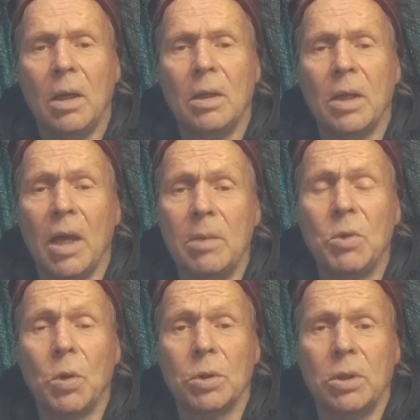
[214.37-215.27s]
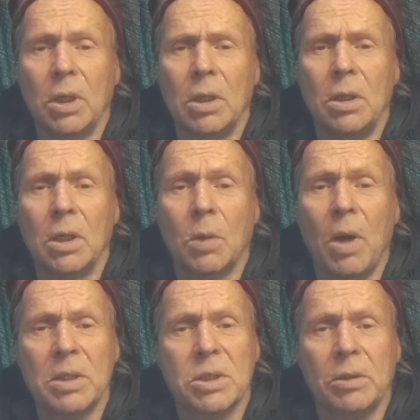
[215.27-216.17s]
And I am not
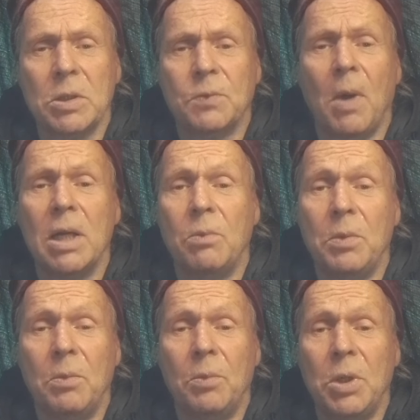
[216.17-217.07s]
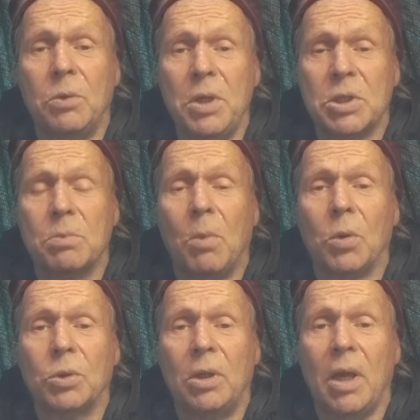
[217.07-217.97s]
quite satisfied with this
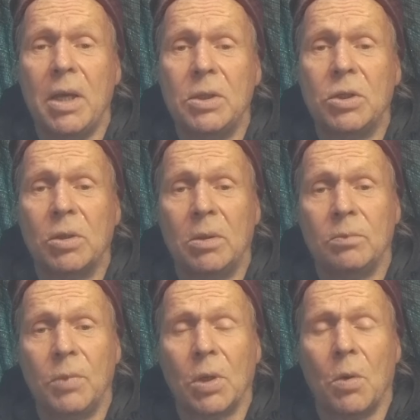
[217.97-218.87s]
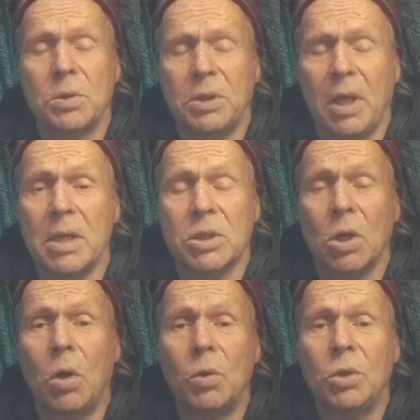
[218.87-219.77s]
model either, because it has
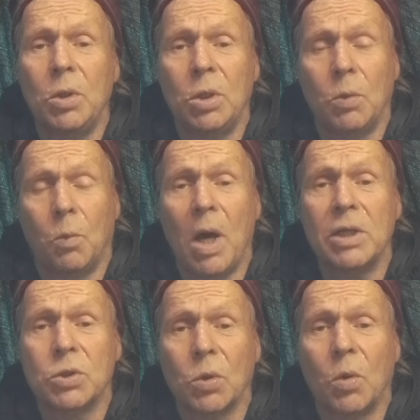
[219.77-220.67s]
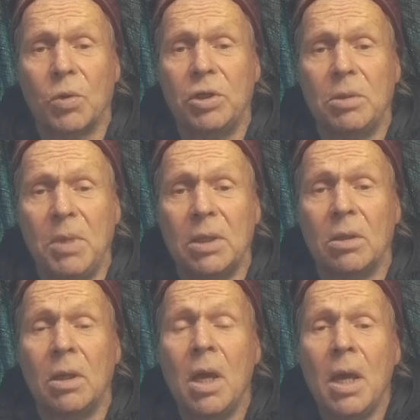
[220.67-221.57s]
only one door in the
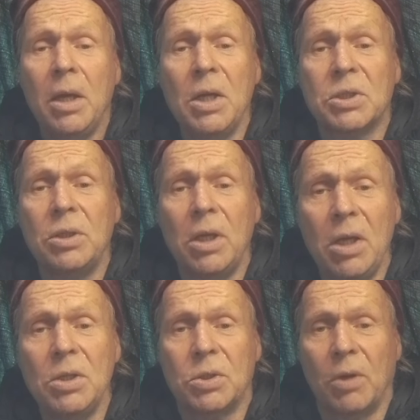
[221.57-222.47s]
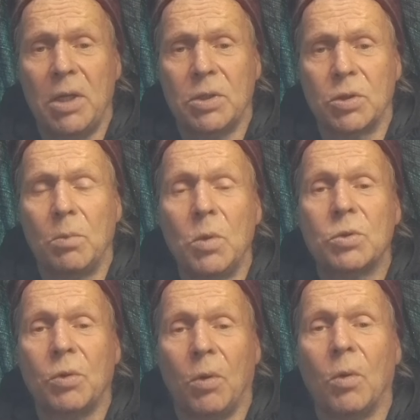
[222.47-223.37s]
middle. It's an integrated
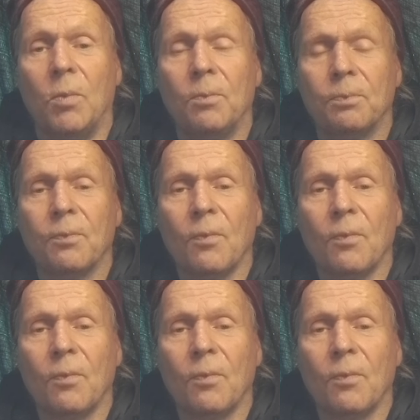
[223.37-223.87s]
motorhome.